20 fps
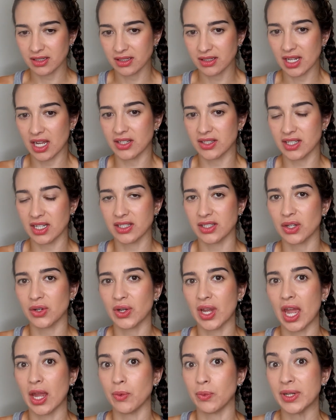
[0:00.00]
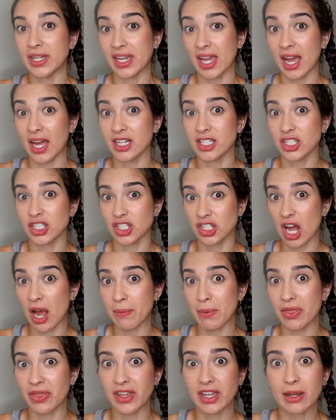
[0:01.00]
tells us, okay, we can
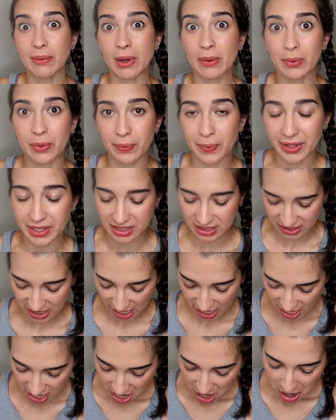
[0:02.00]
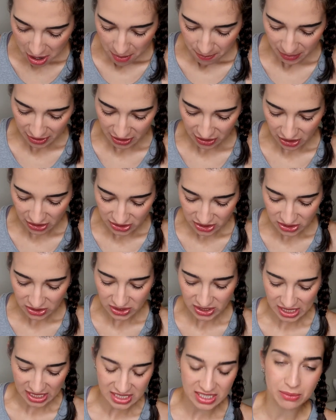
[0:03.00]
stop and think about what we want to say. But it also
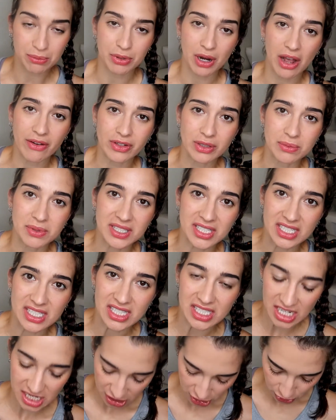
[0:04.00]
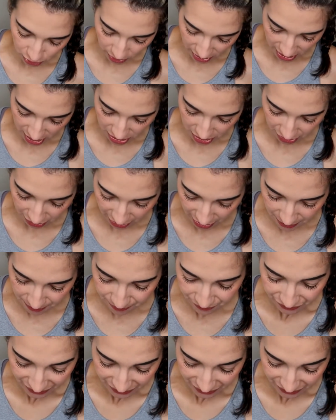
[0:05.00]
says in Proverbs 16:23,